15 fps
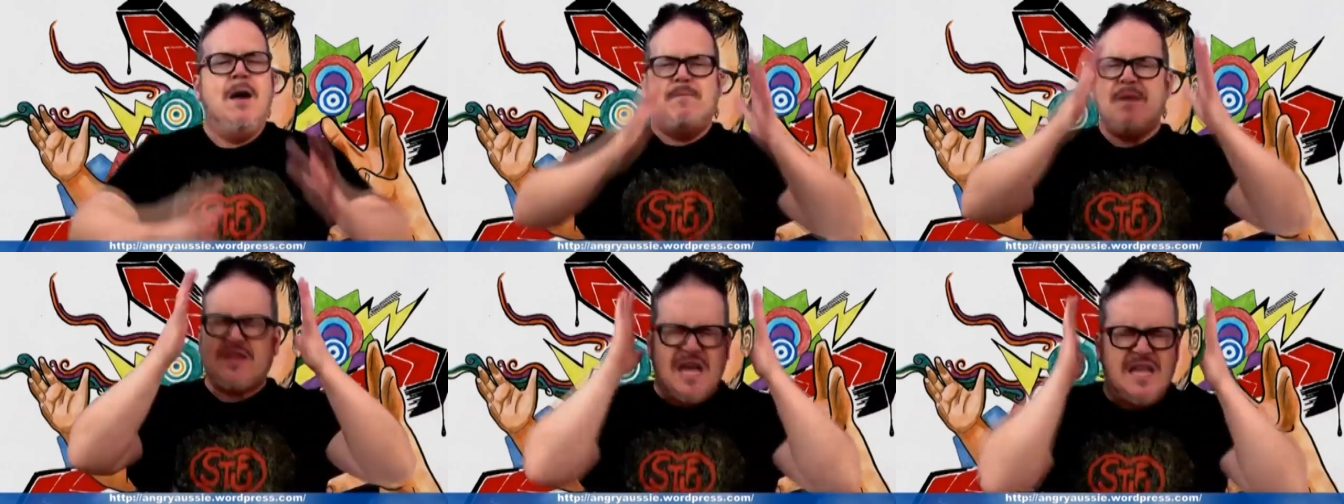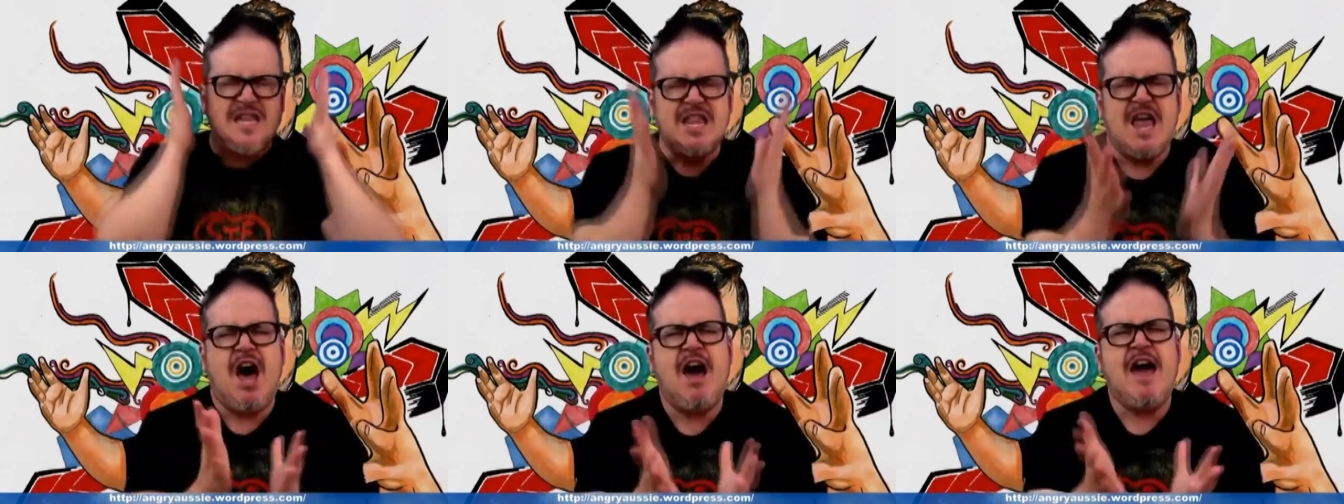But the
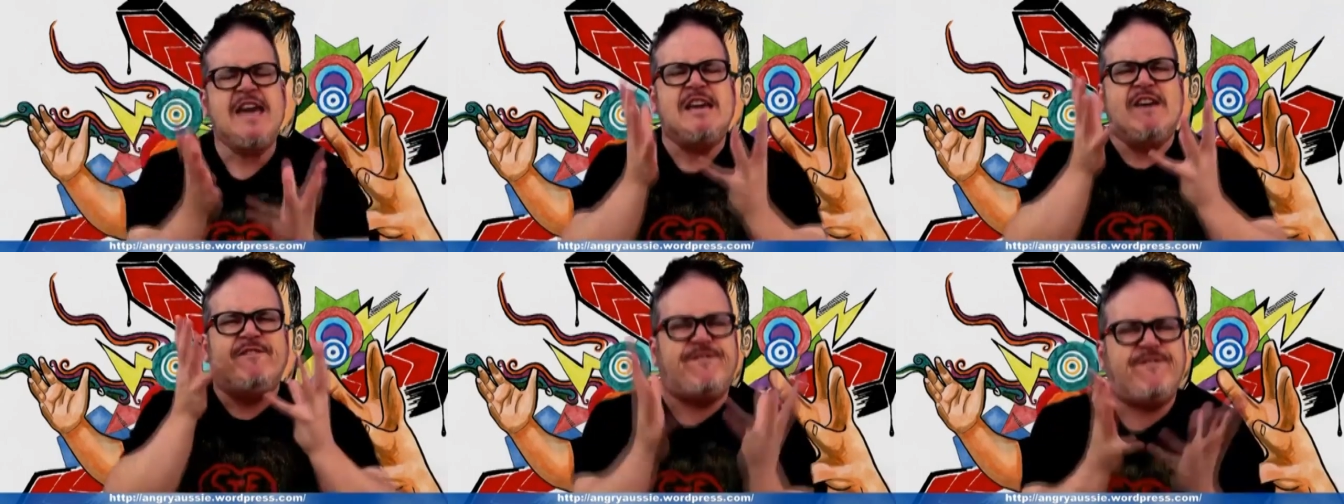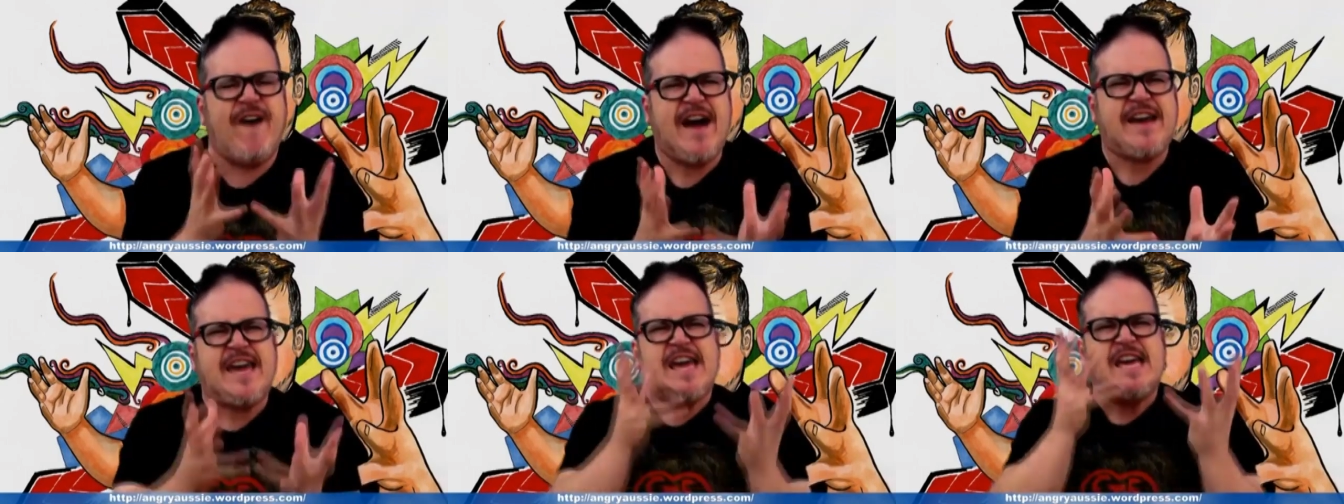lying
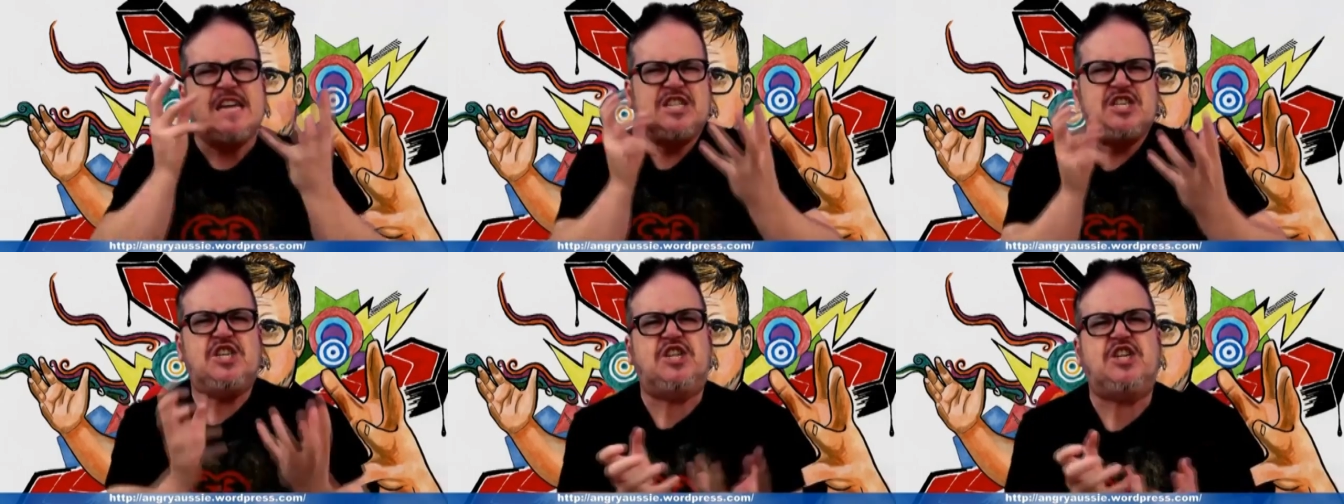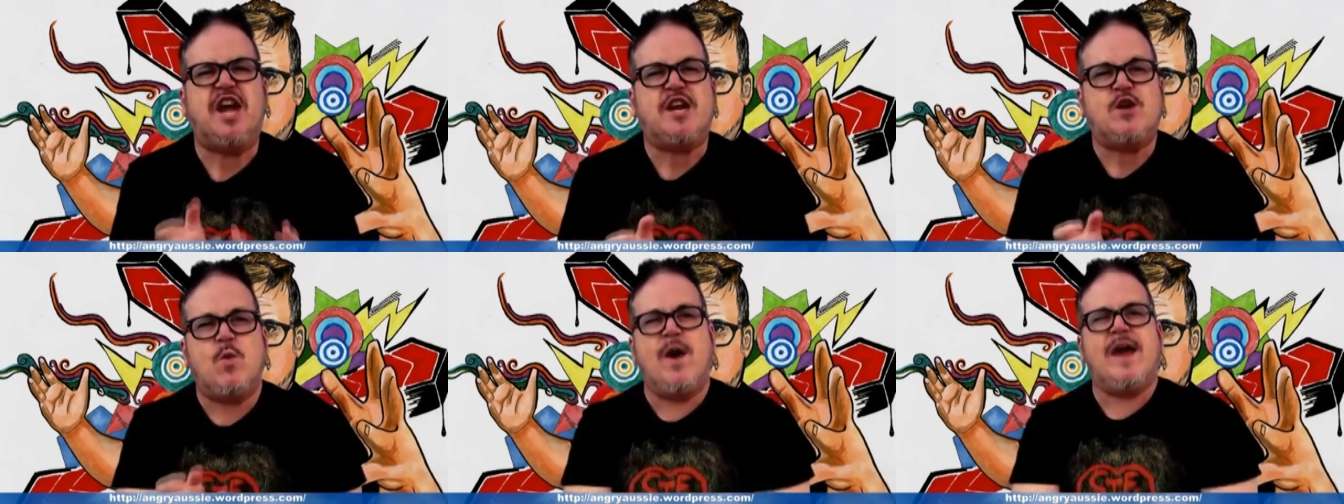fucking
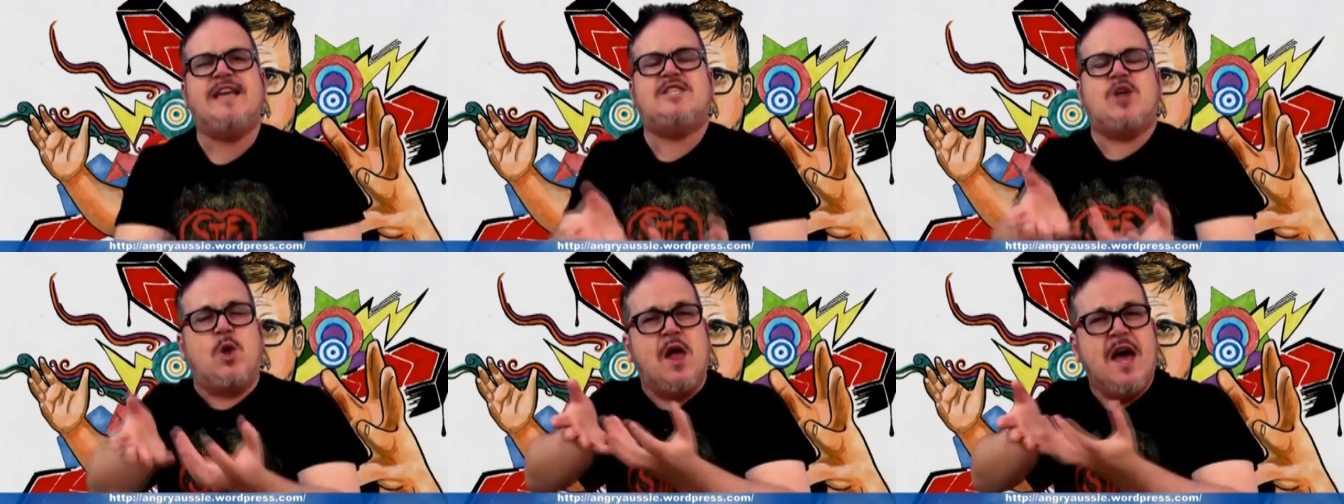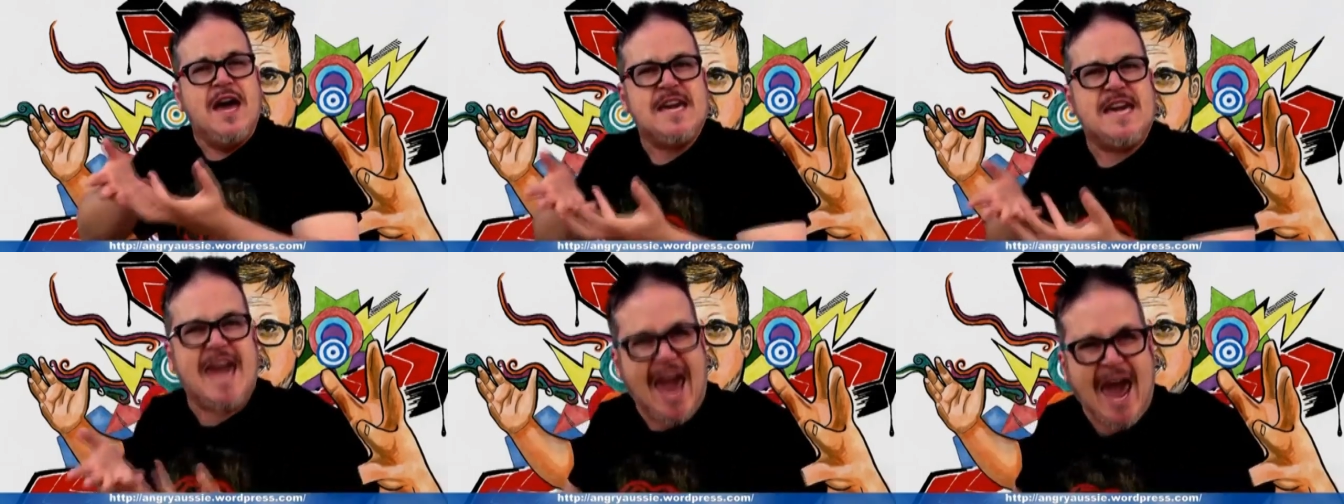shit weasel
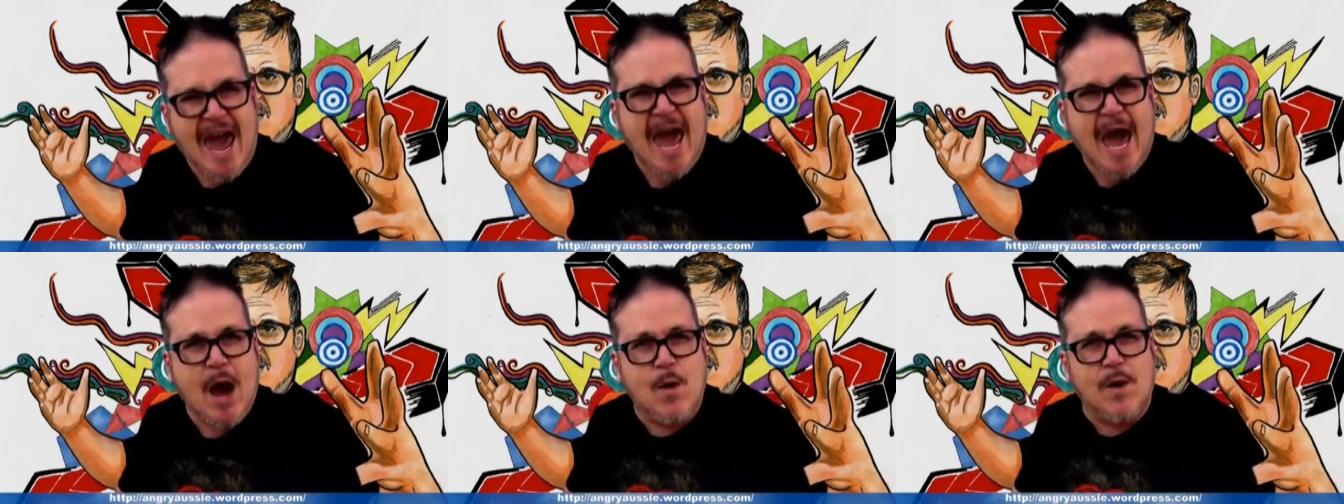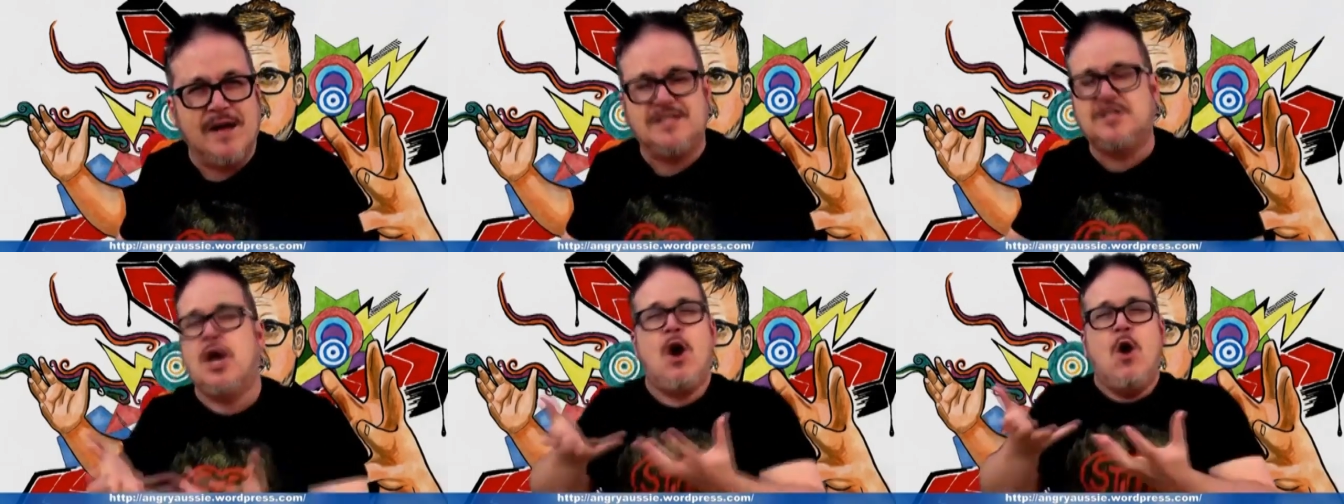
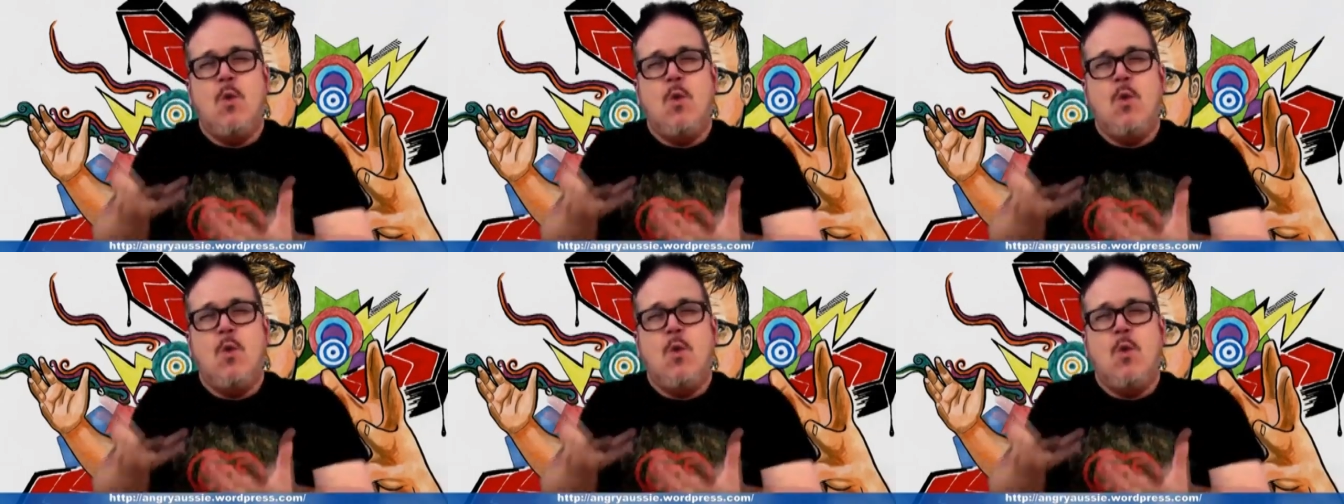cowards